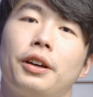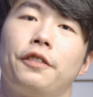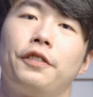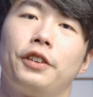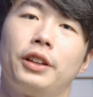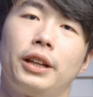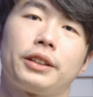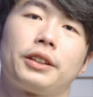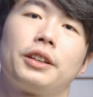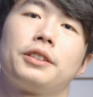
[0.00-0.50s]
If
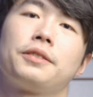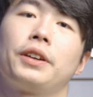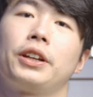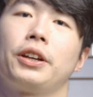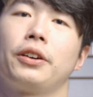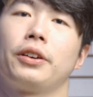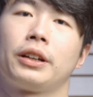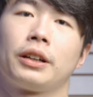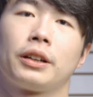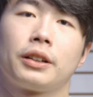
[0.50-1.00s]
you like this
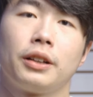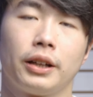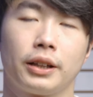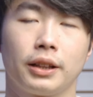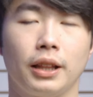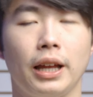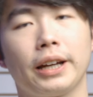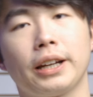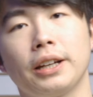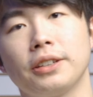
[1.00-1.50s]
video, you can
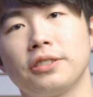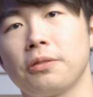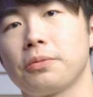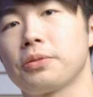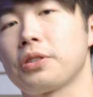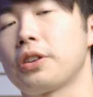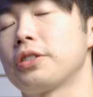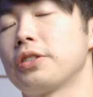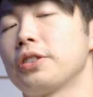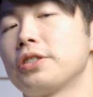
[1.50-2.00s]
click like and
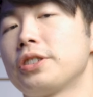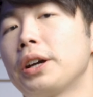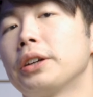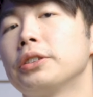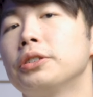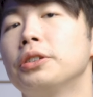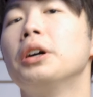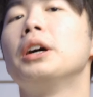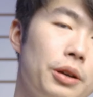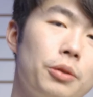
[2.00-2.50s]
subscribe to our
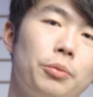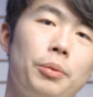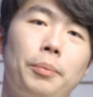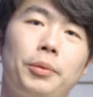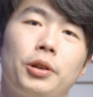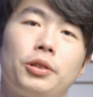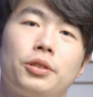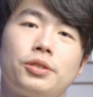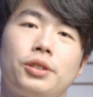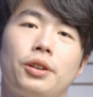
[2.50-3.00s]
channel.
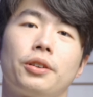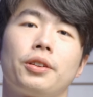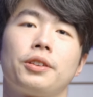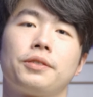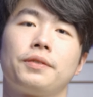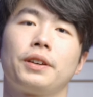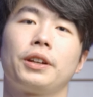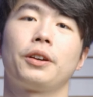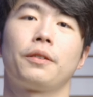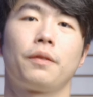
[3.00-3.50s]
Remember to share
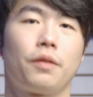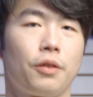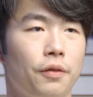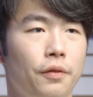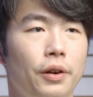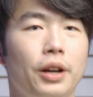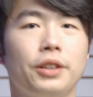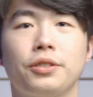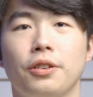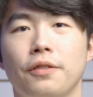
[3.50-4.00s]
this video with your
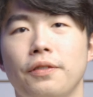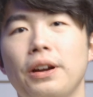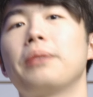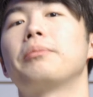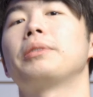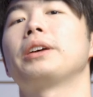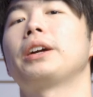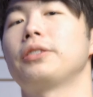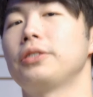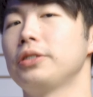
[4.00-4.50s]
friends, your
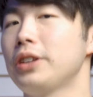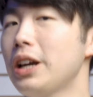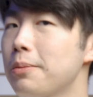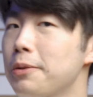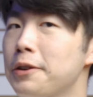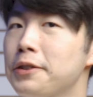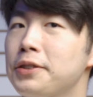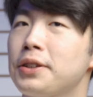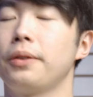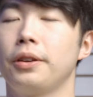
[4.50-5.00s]
family, and your
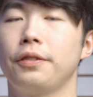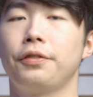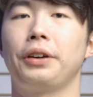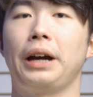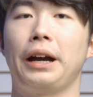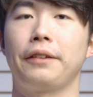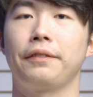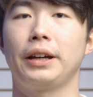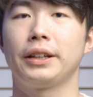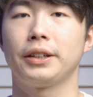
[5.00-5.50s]
neighbors. If you
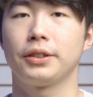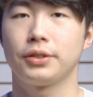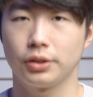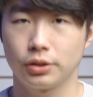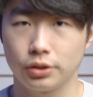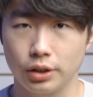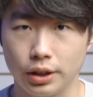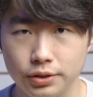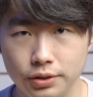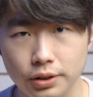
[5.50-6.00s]
have any
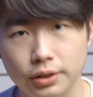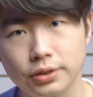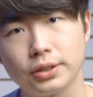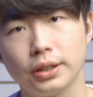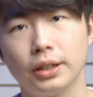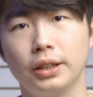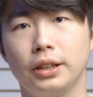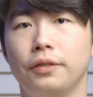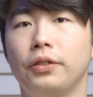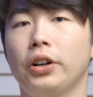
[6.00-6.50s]

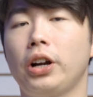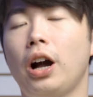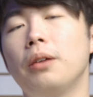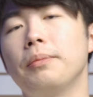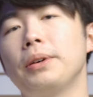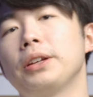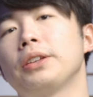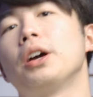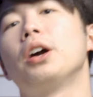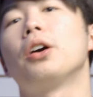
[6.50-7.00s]
suggestions, leave a
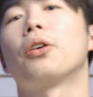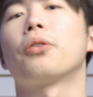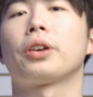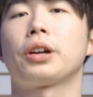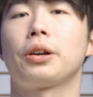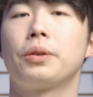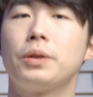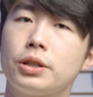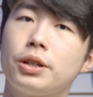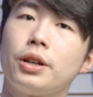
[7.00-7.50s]
comment or you
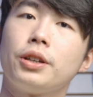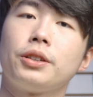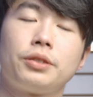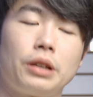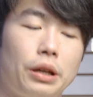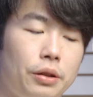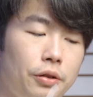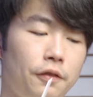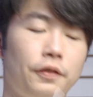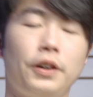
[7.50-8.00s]
can reach us
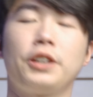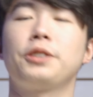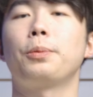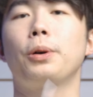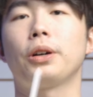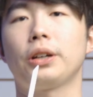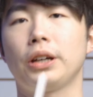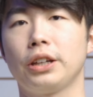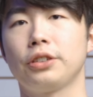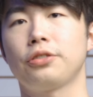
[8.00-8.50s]
through
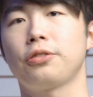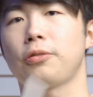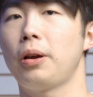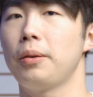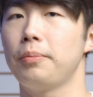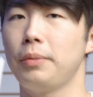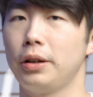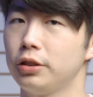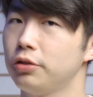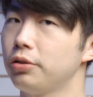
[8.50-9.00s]
Facebook,
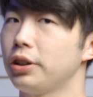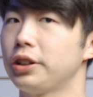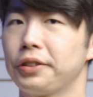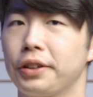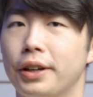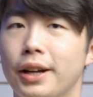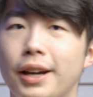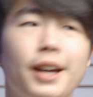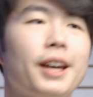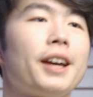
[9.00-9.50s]
Instagram, and
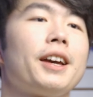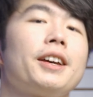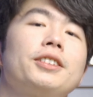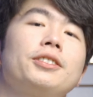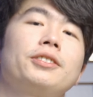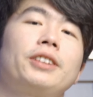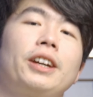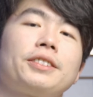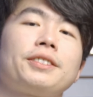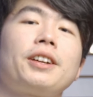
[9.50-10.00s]
Twitter.
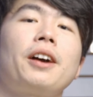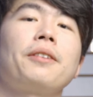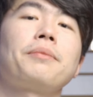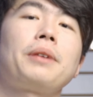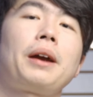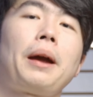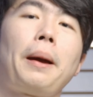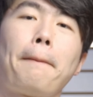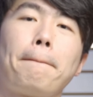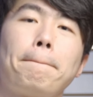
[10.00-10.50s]
See you next time.
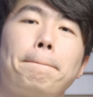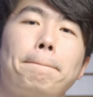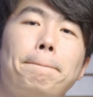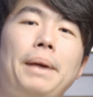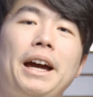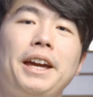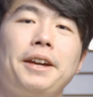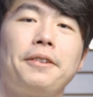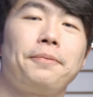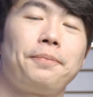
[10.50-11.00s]

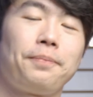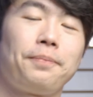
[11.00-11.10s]
Bye.